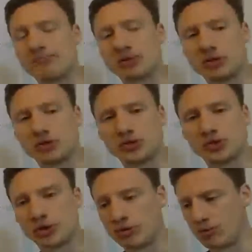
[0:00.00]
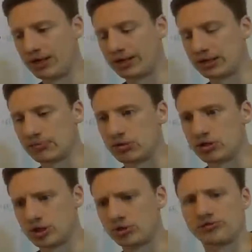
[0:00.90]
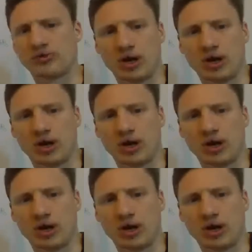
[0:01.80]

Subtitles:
producers who are willing to produce